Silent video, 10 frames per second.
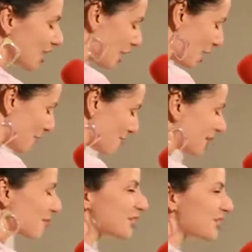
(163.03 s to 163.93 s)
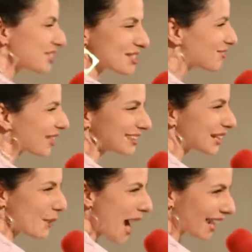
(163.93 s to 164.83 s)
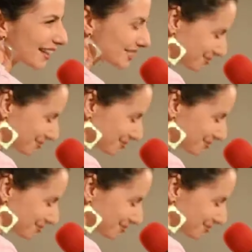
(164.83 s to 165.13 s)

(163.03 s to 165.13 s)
but it was just a friendly whack.